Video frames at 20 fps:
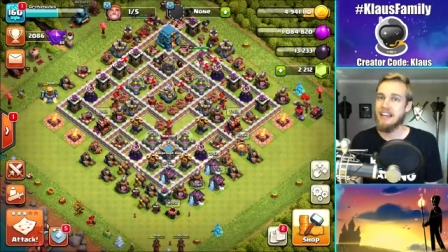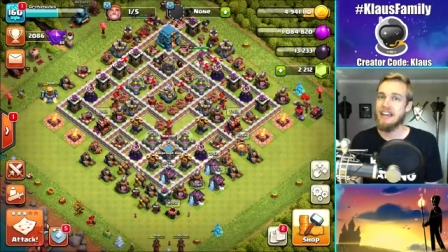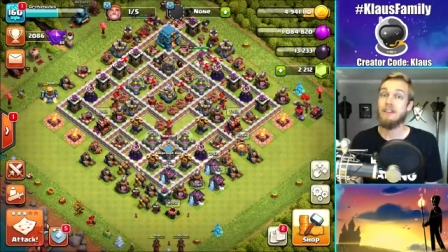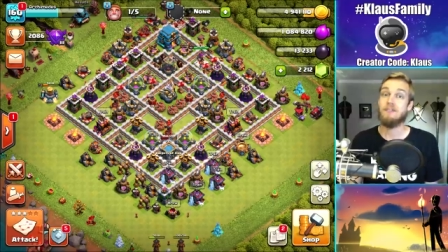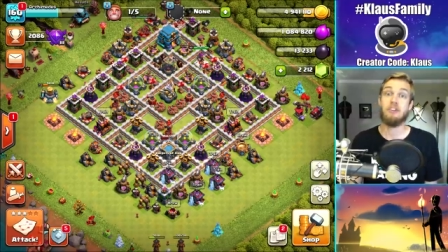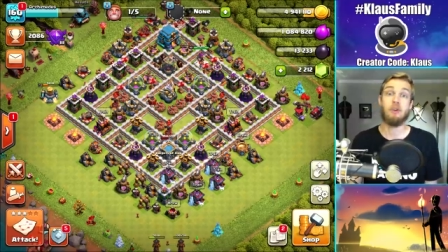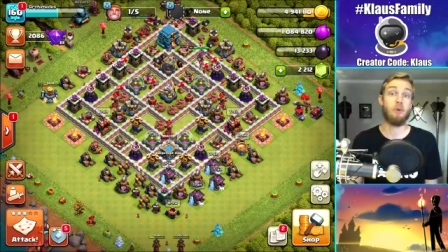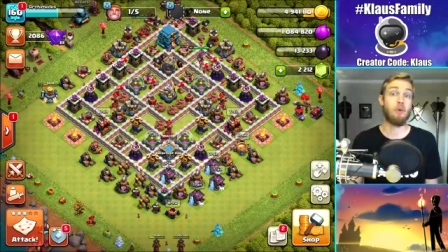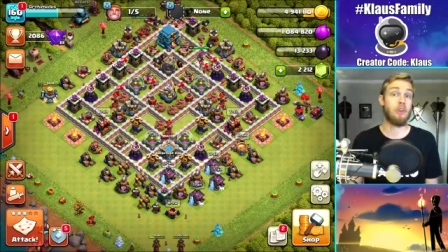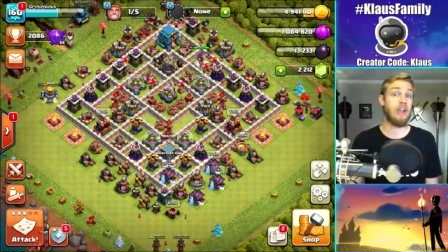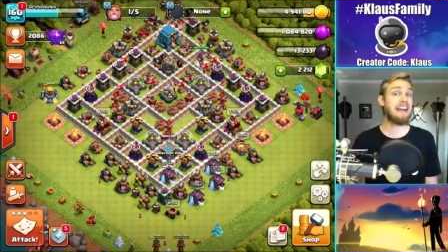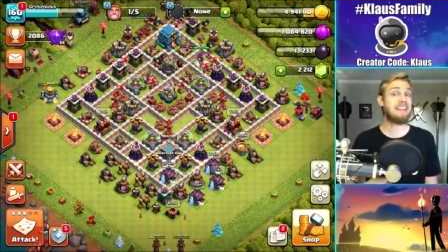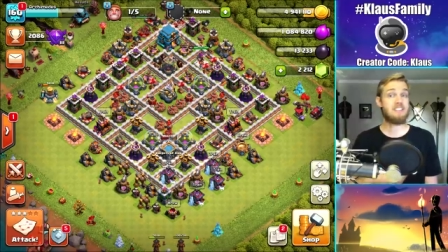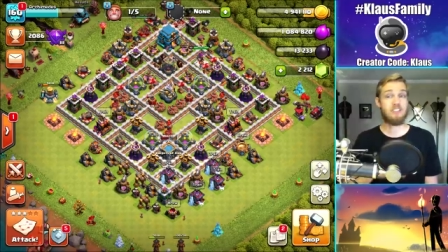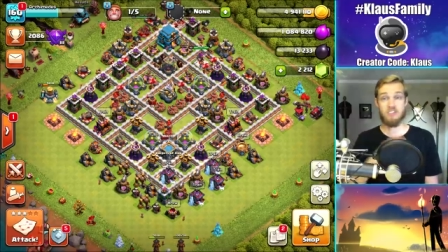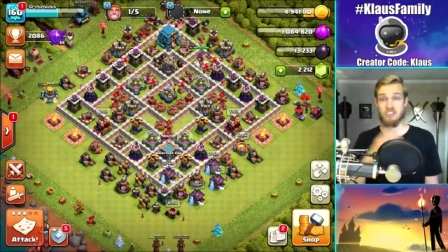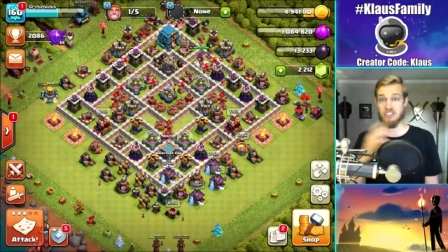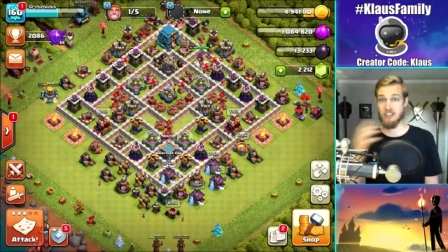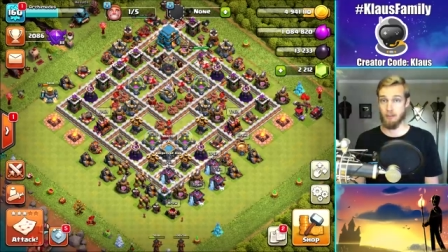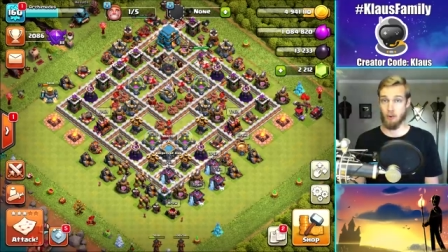If you would like
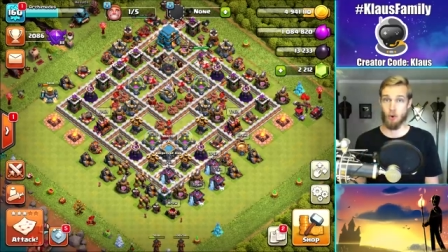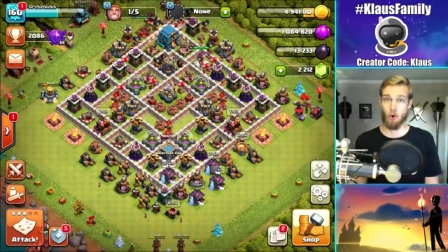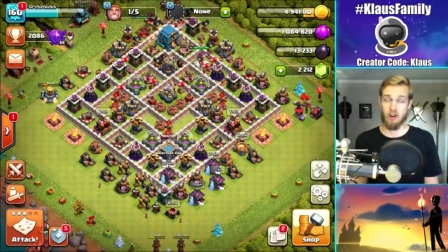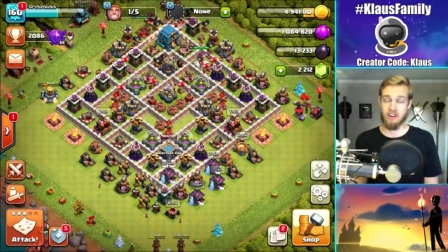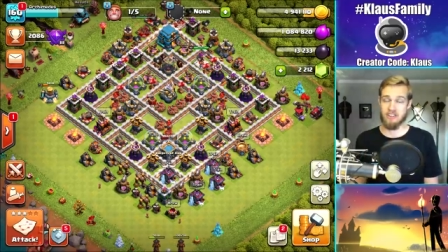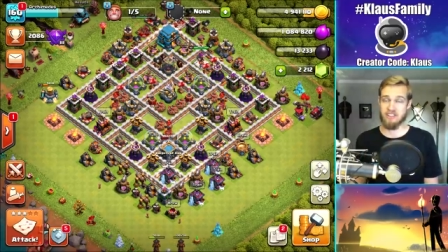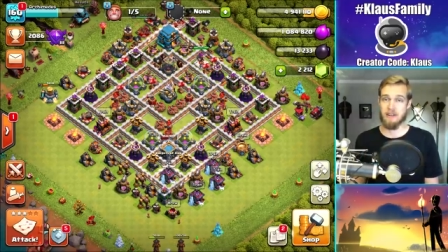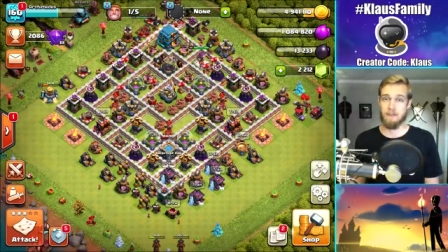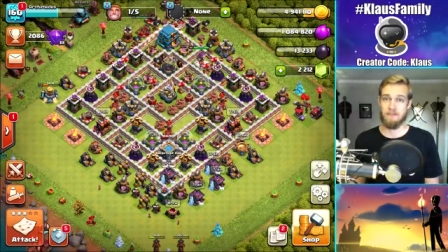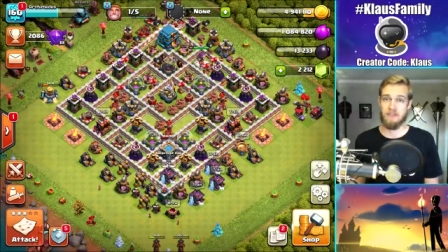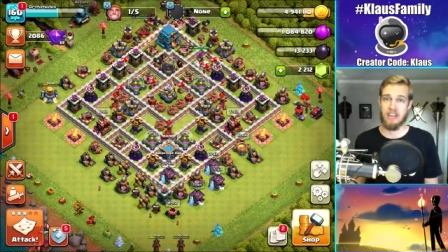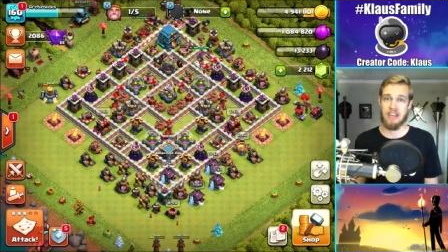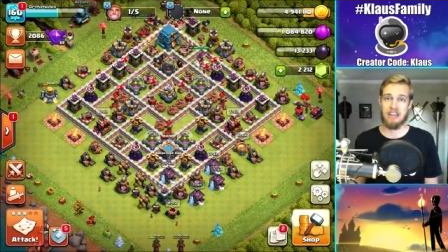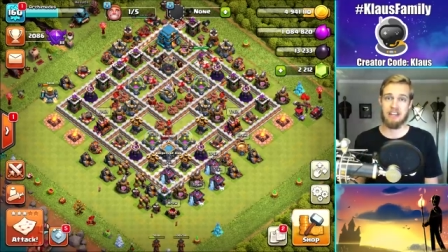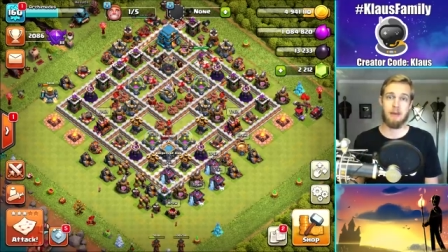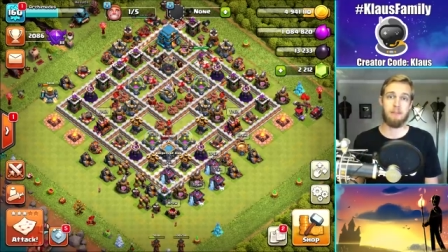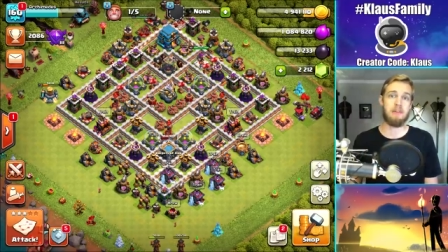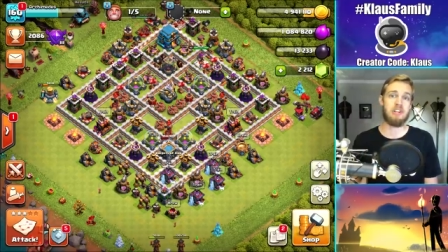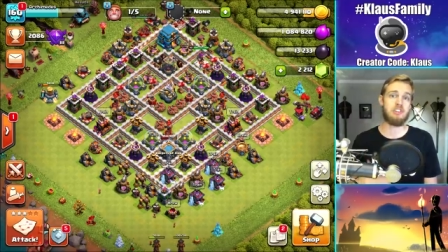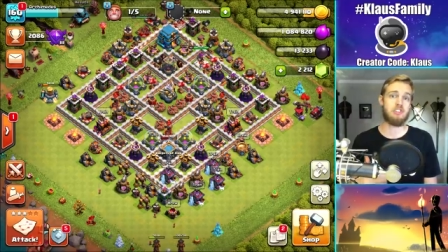to support,
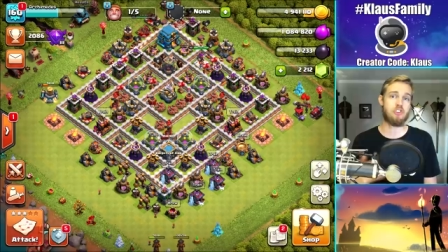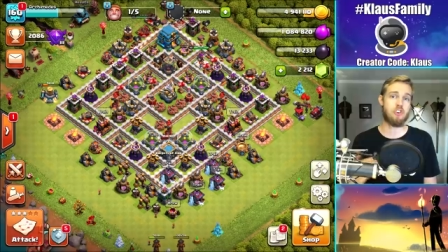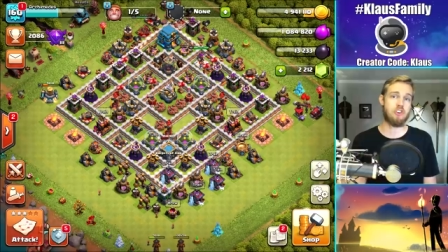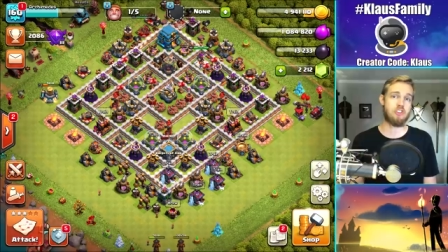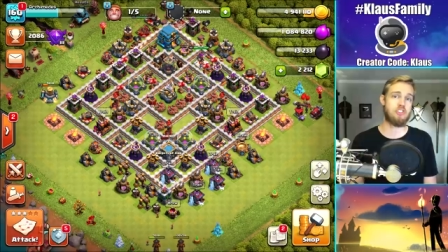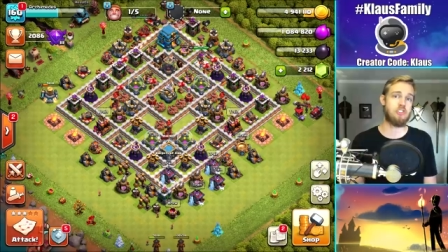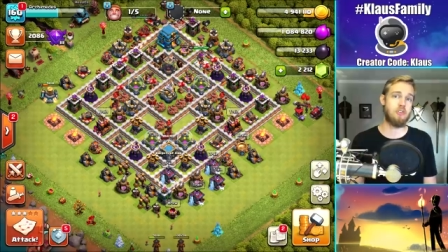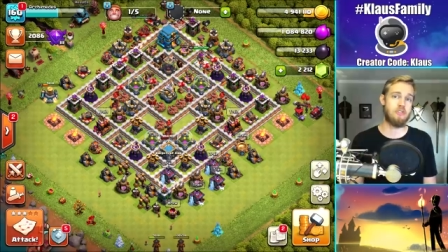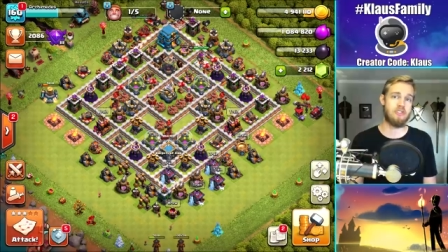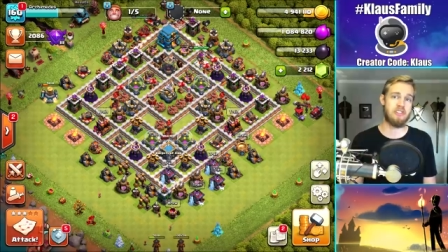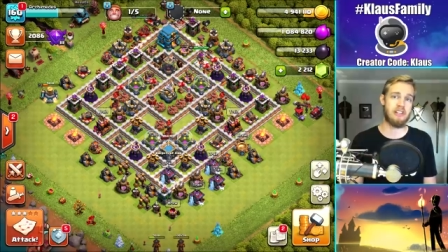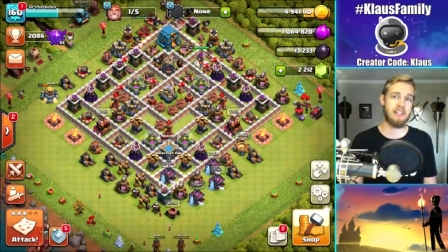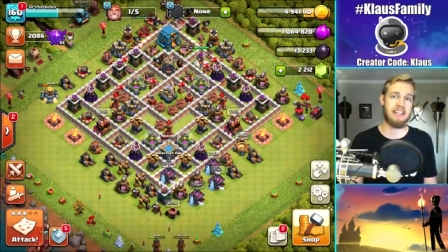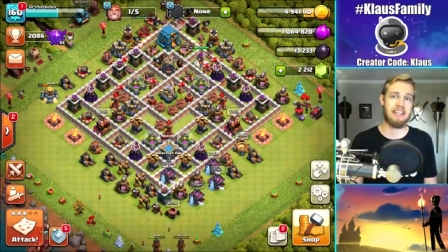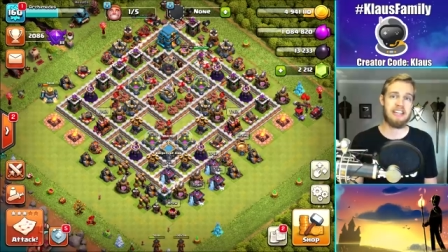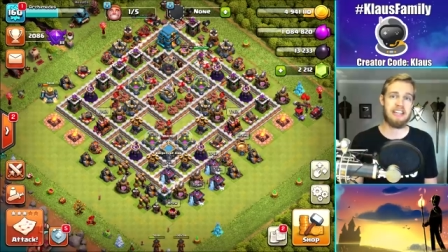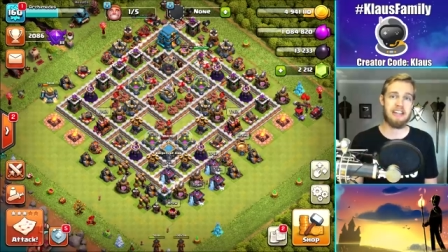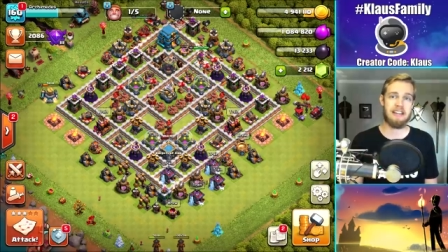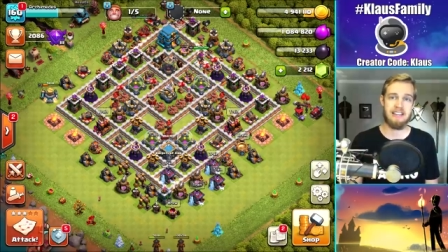then be sure and choose the link